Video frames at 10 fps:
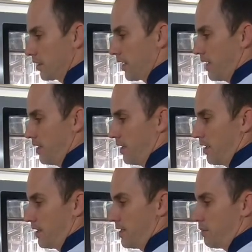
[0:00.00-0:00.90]
Okay,
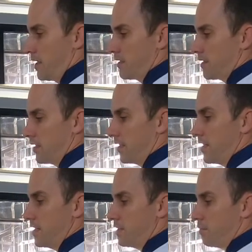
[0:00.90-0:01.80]
this means that
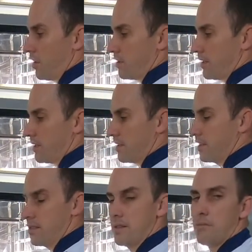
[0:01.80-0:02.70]
these processes